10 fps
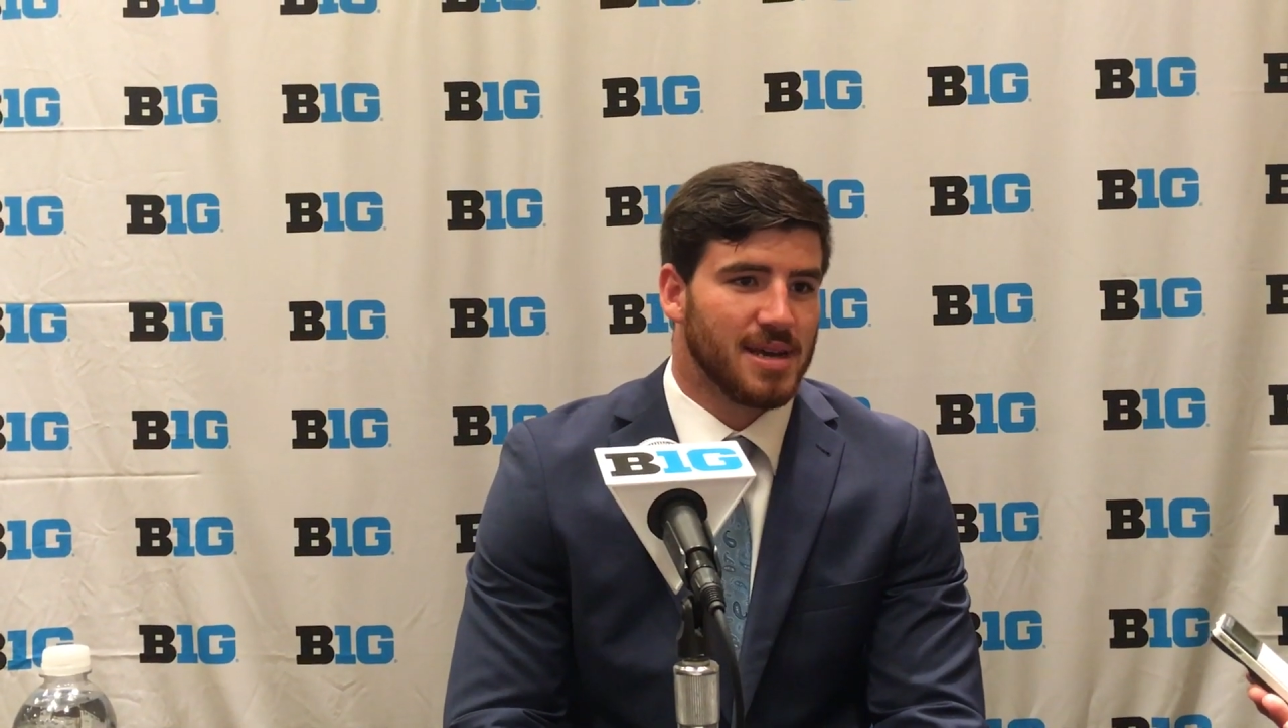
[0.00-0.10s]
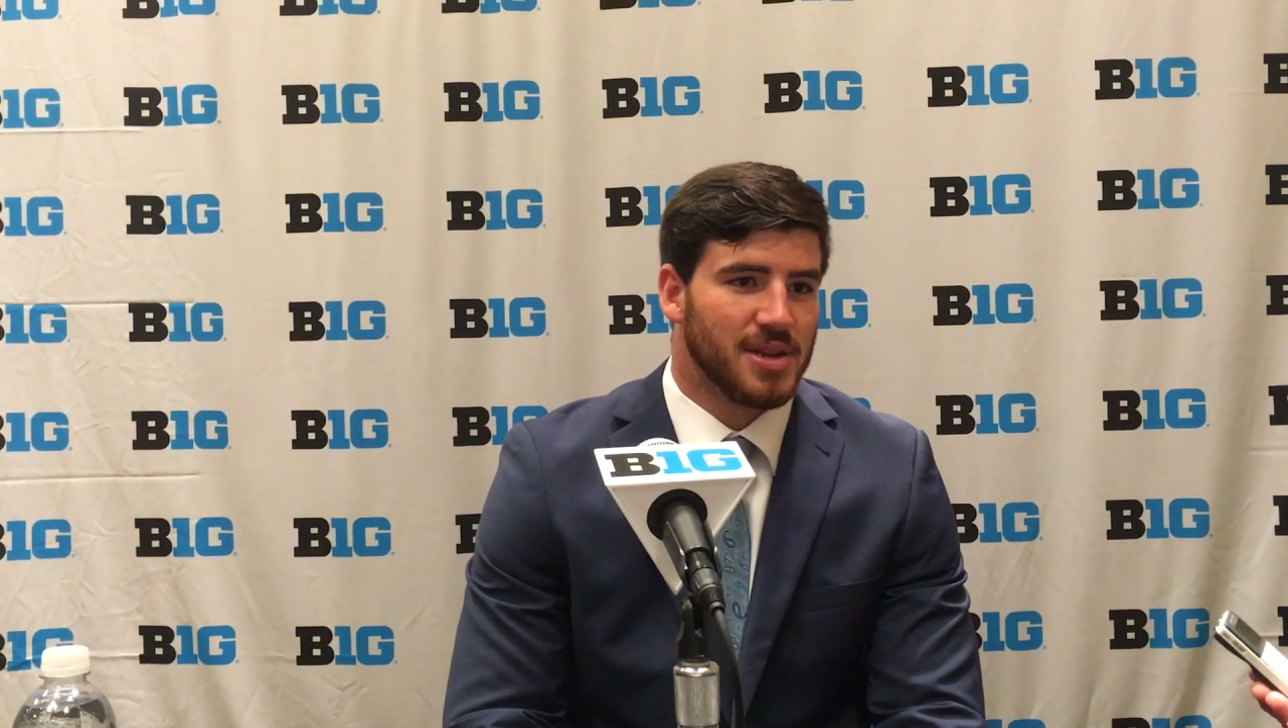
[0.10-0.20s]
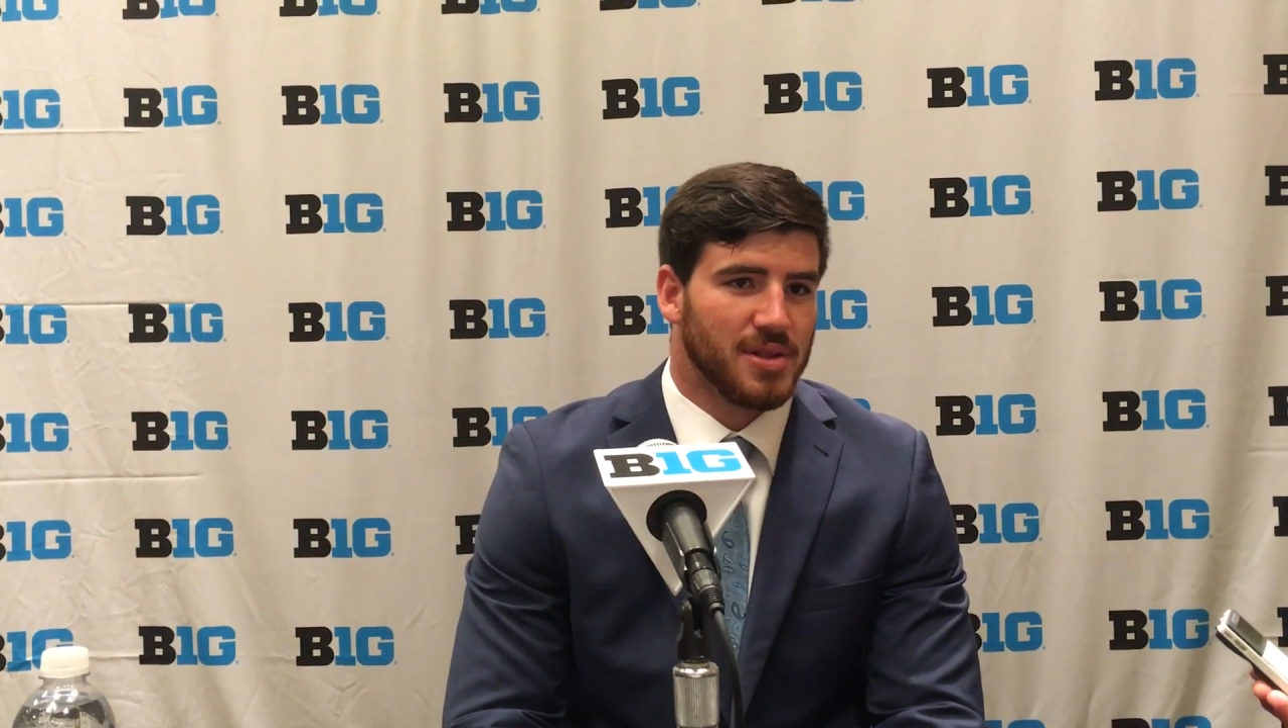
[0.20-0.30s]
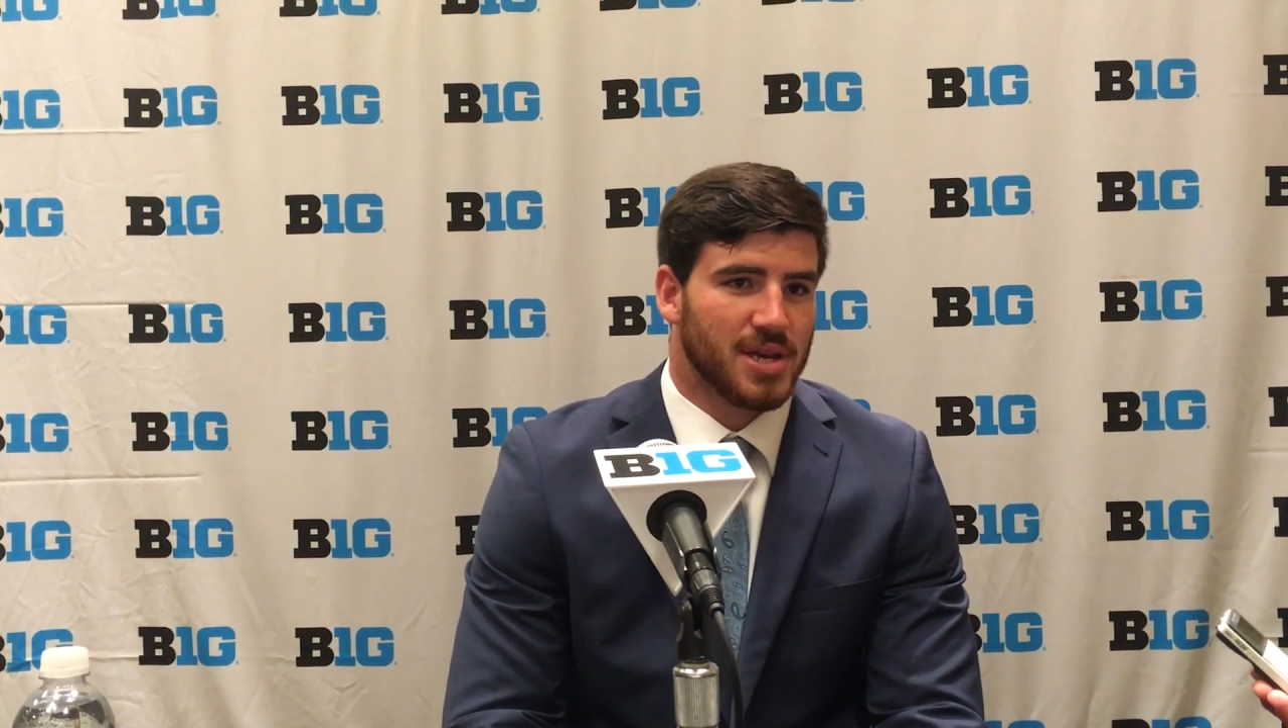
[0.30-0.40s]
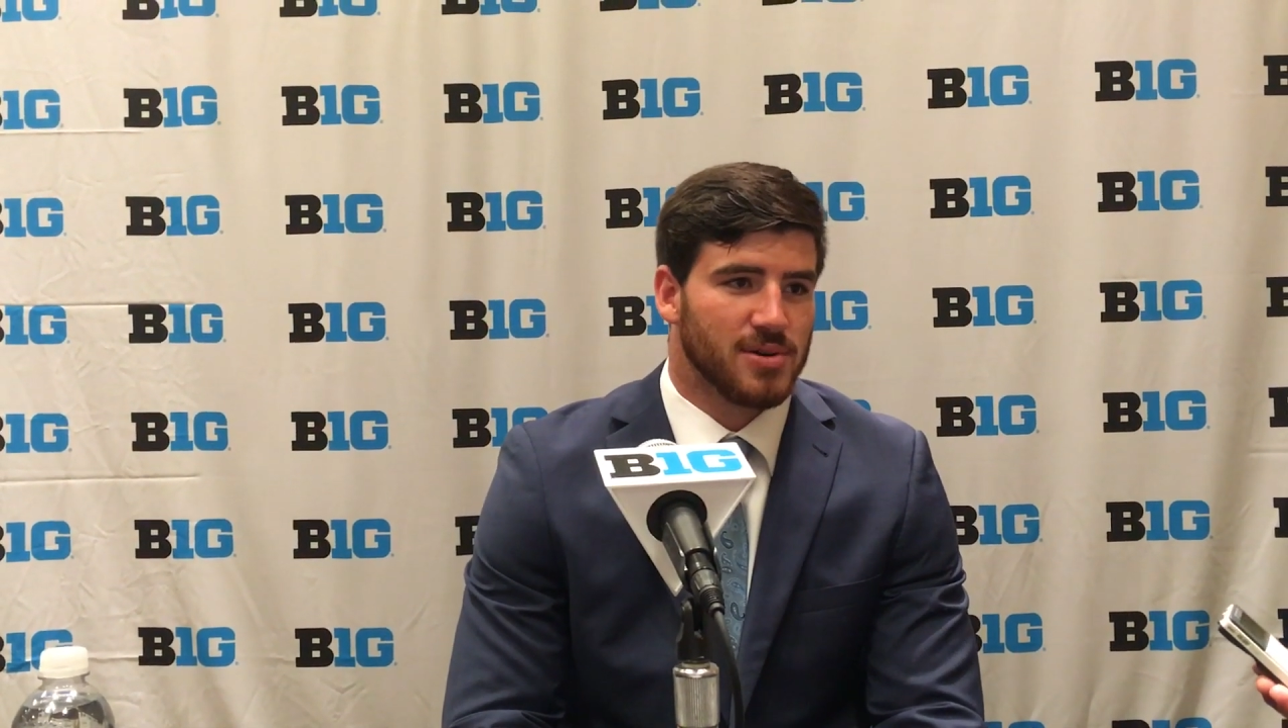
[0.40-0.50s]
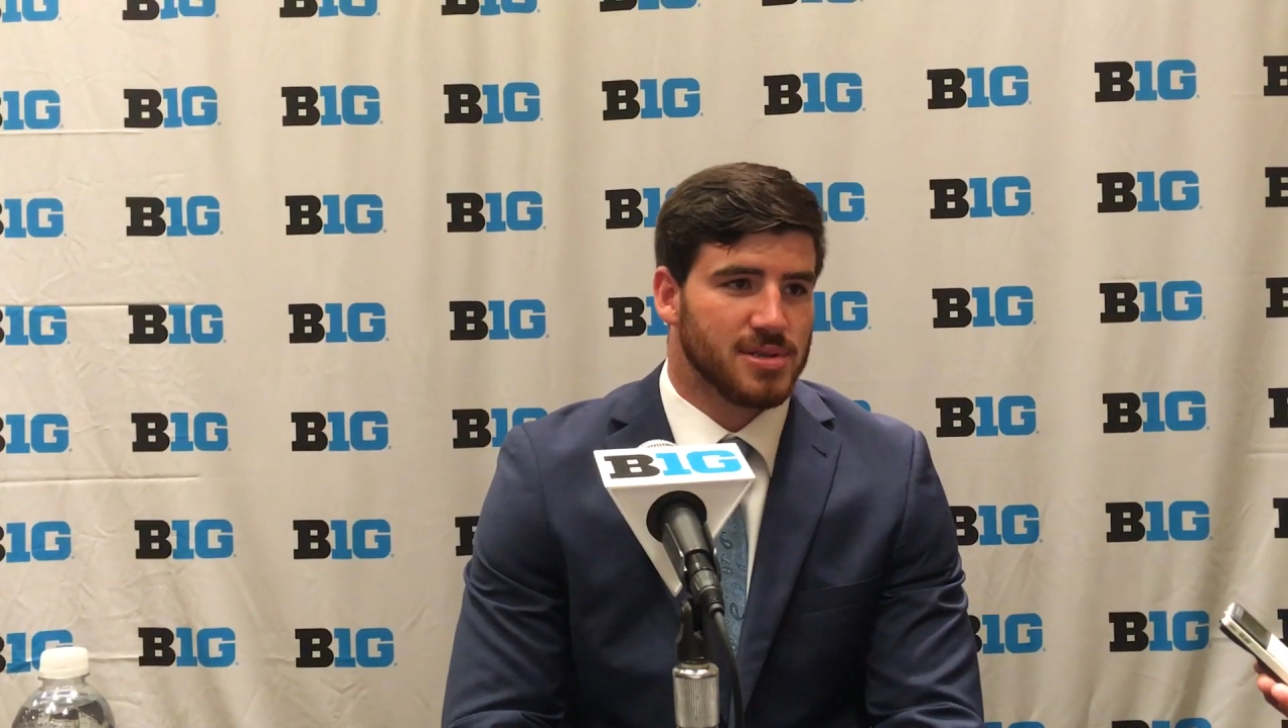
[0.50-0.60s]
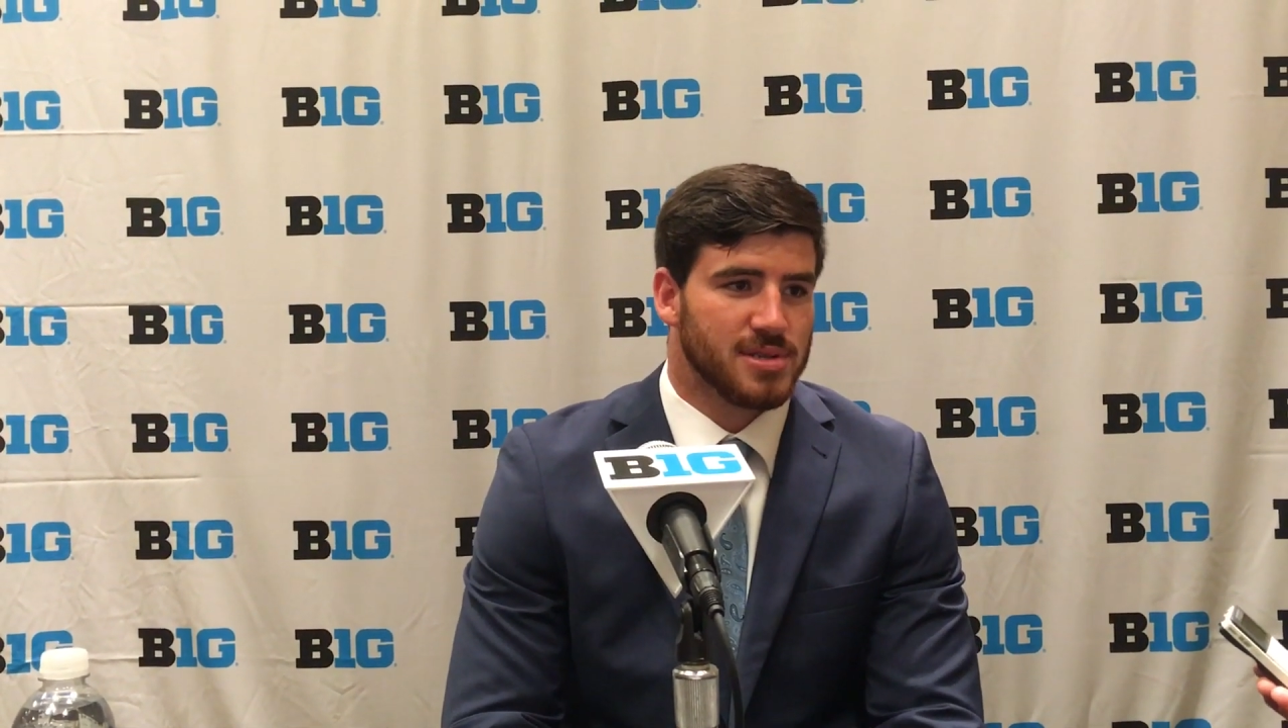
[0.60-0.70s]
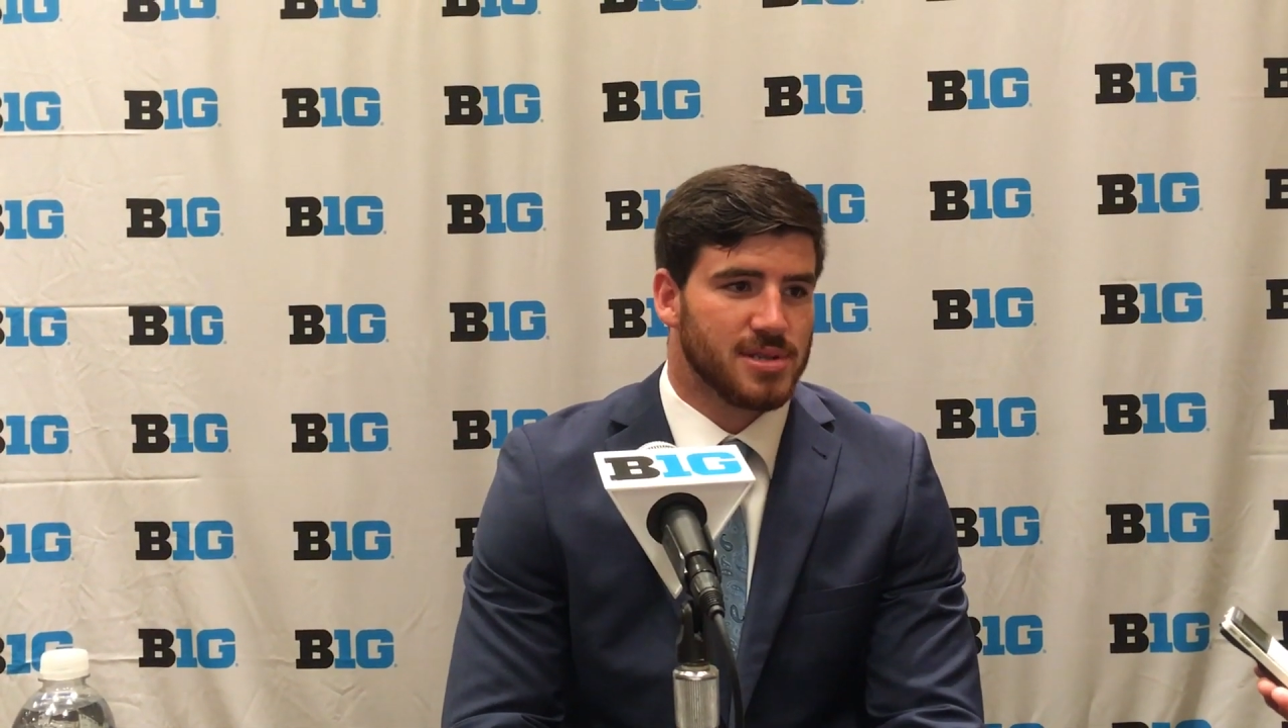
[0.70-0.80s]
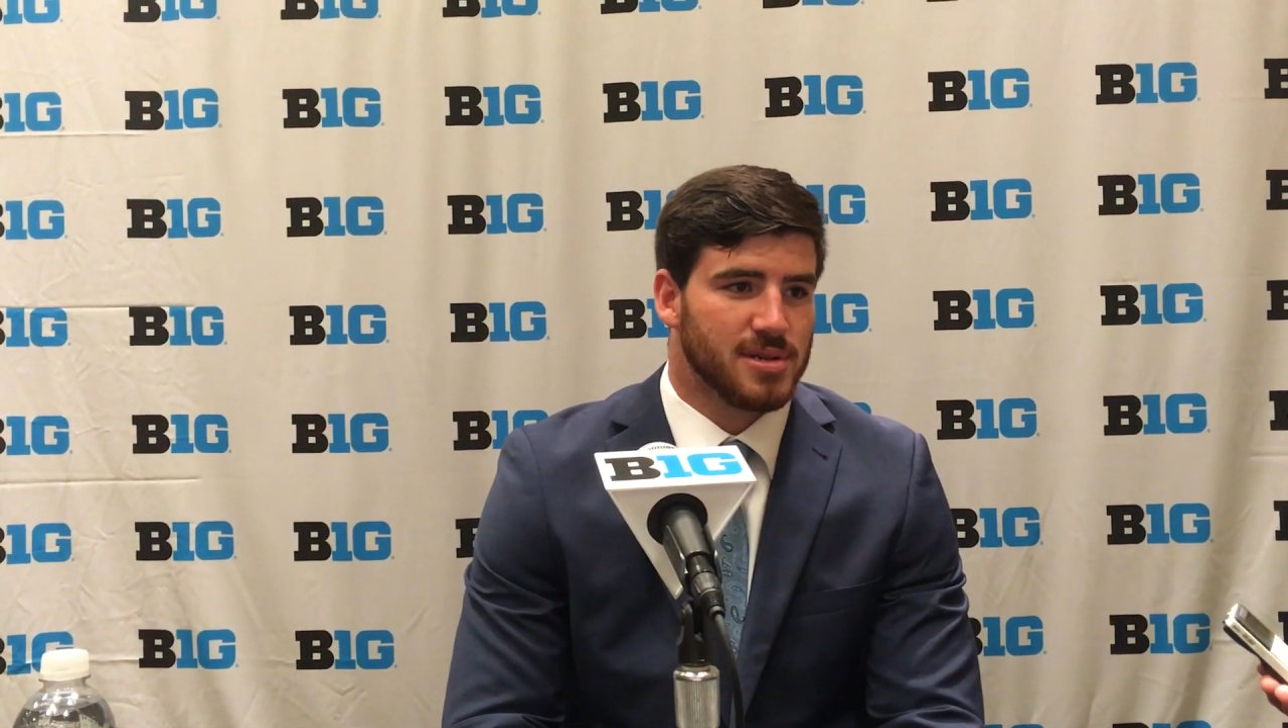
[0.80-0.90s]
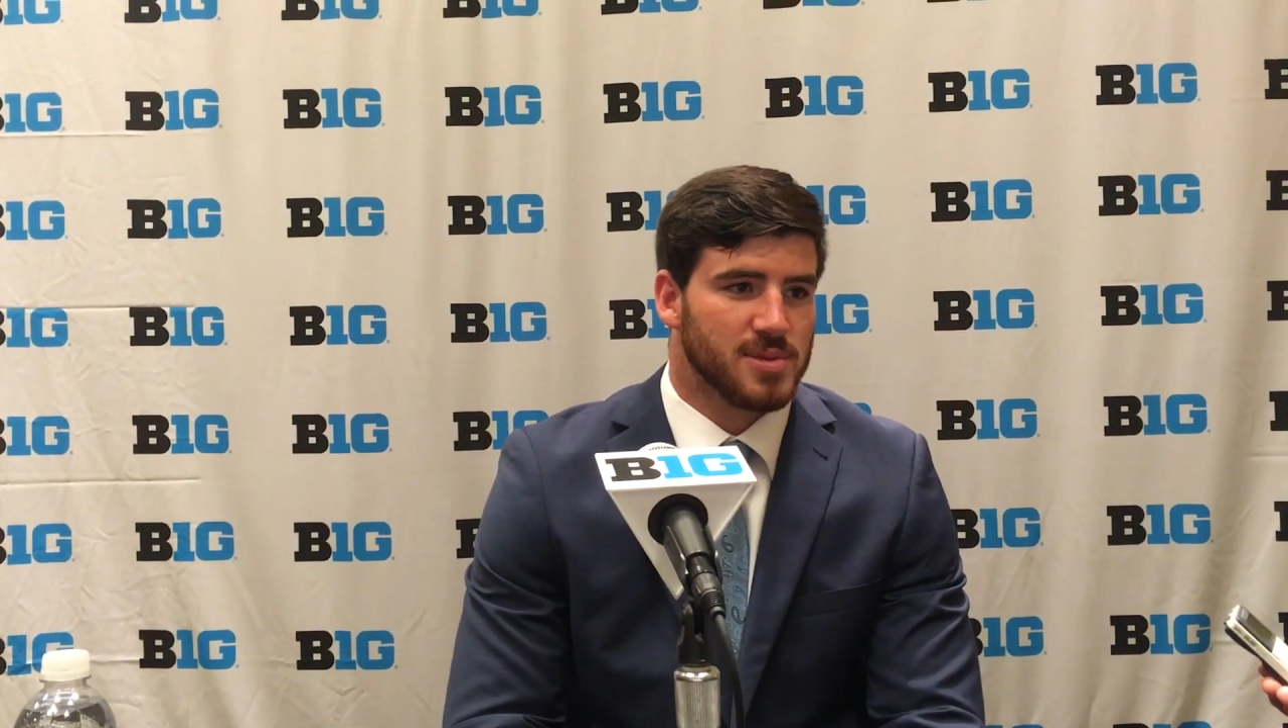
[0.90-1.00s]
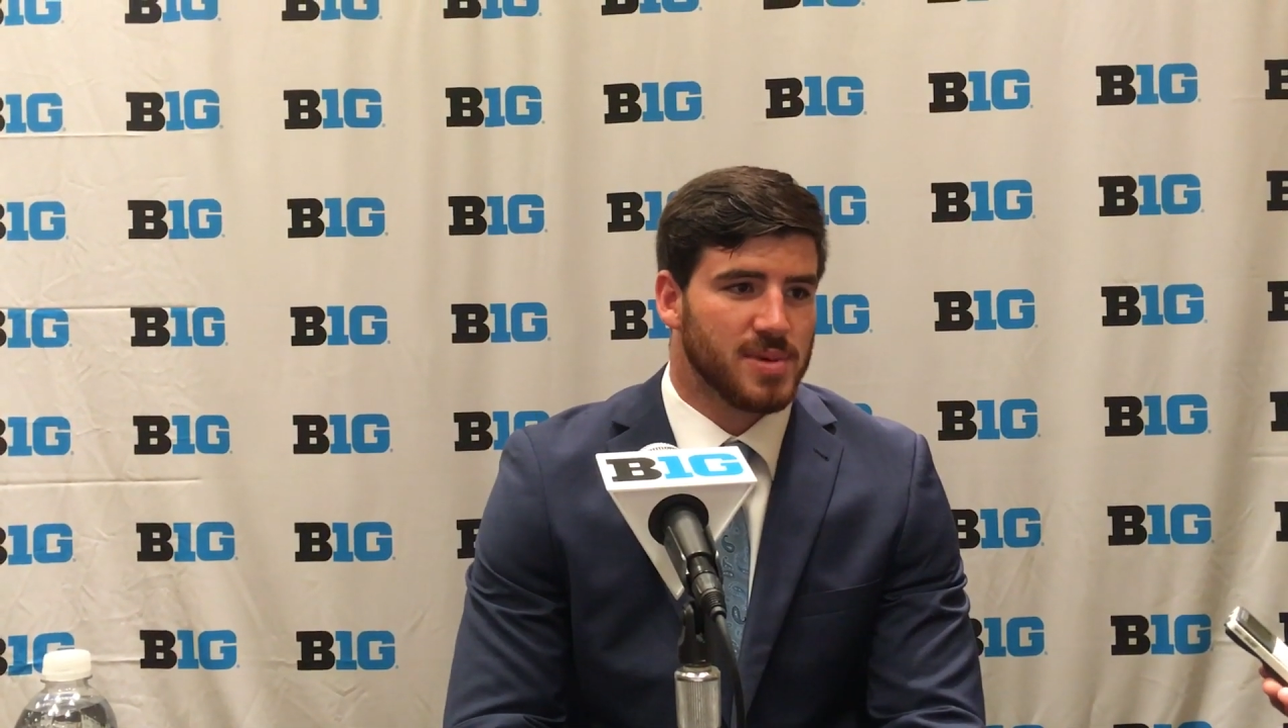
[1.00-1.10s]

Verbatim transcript: you know the coaches chose